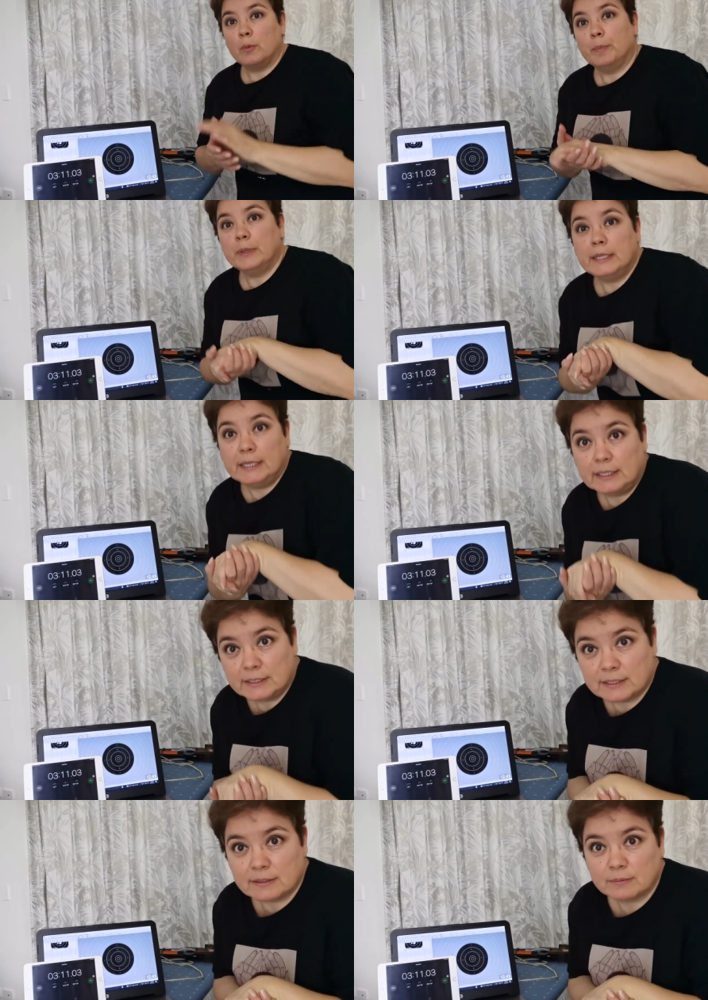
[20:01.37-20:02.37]
So
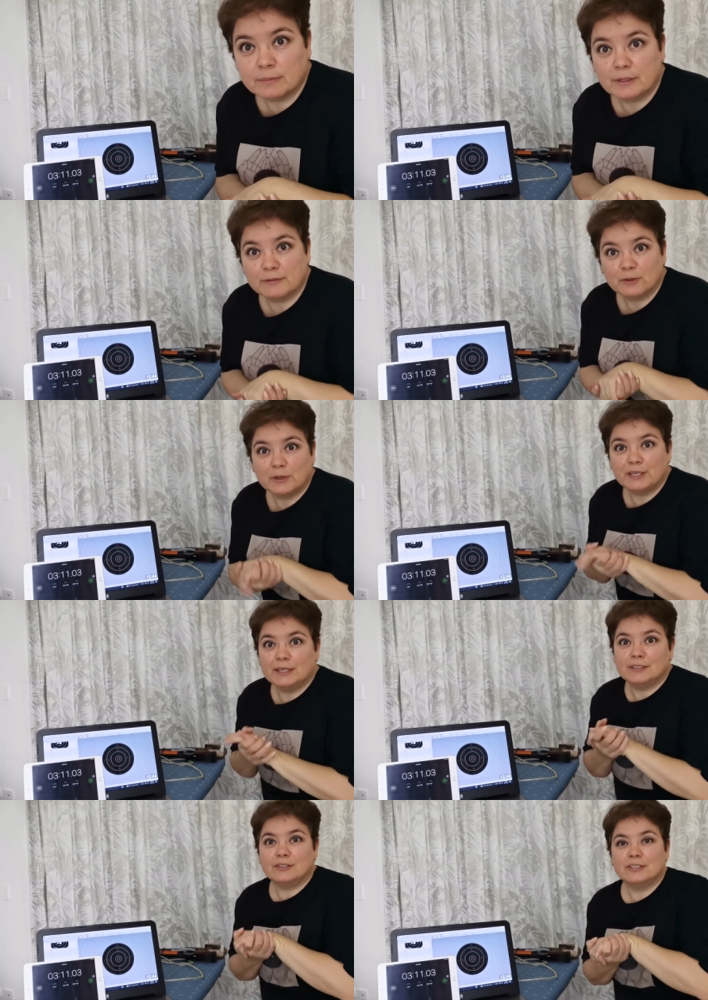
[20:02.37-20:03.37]
please, if
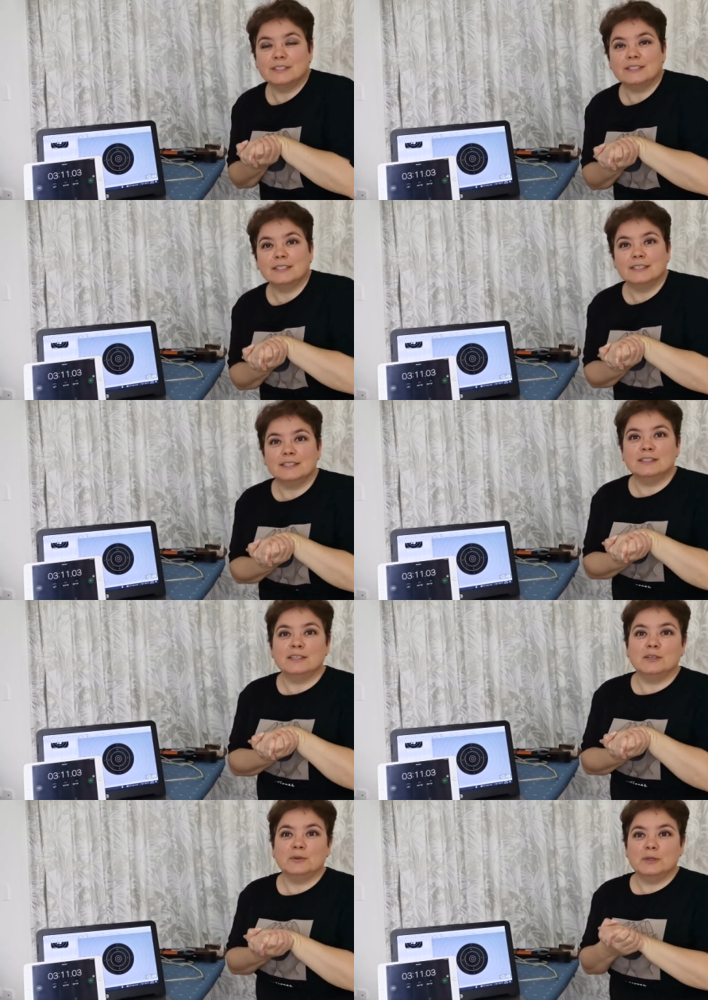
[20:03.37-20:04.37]
you're
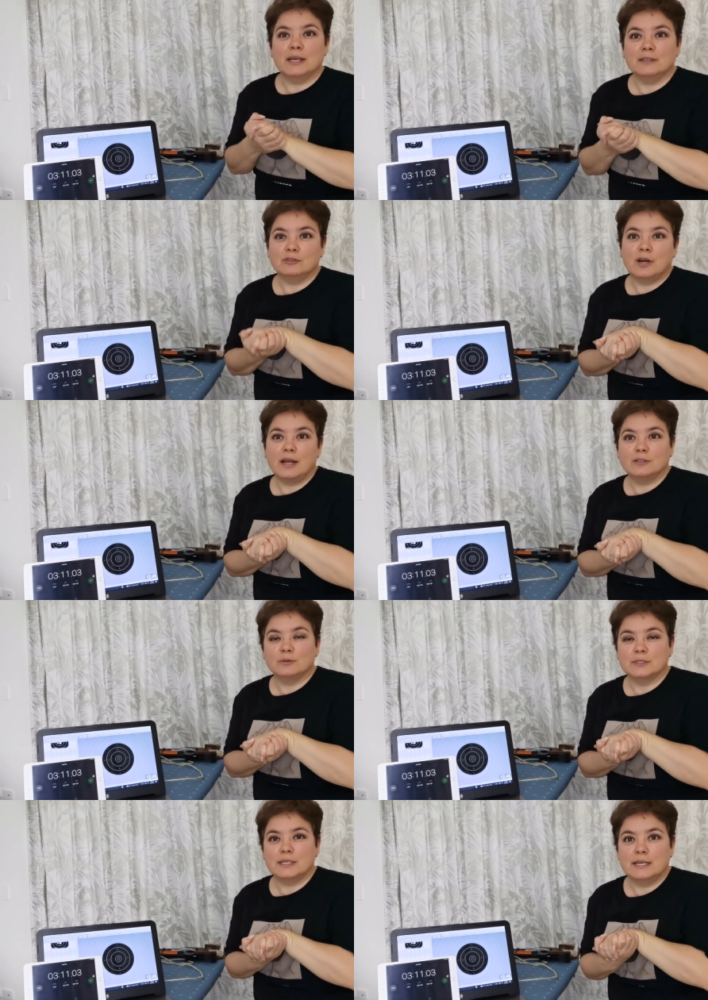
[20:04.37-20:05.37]
interested, you can
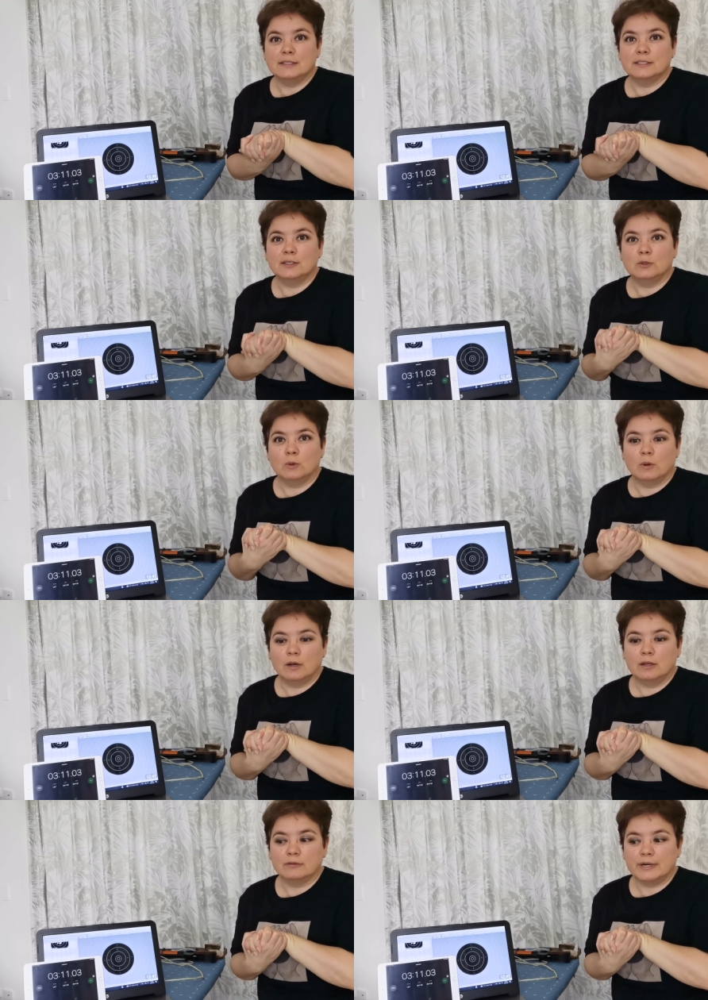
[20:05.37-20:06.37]
try to set
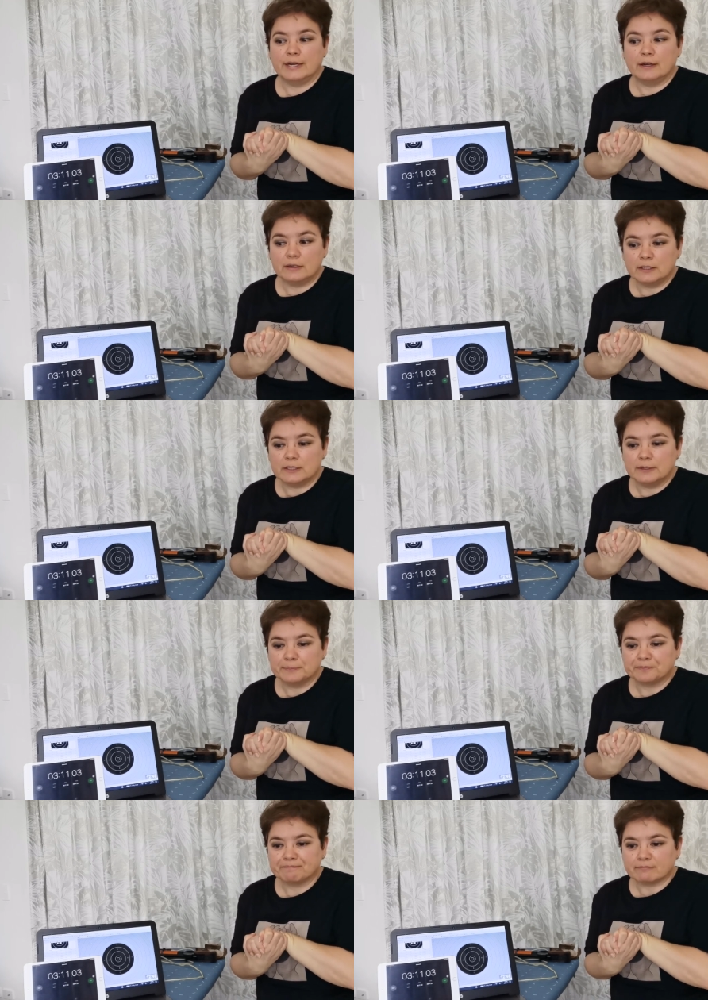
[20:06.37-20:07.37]
your
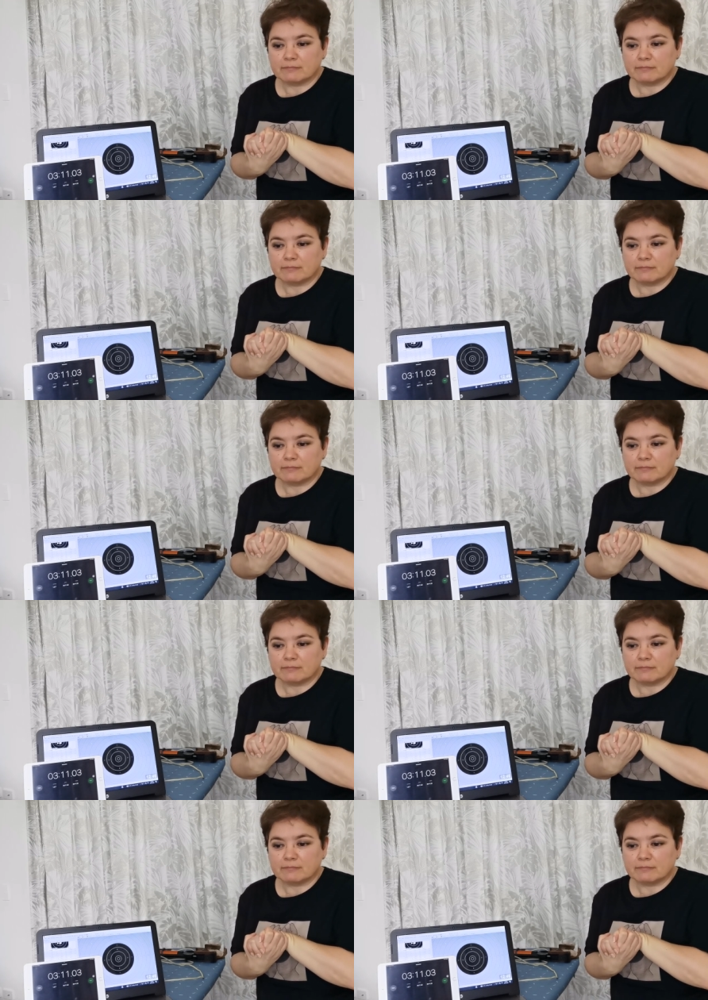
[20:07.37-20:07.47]
record.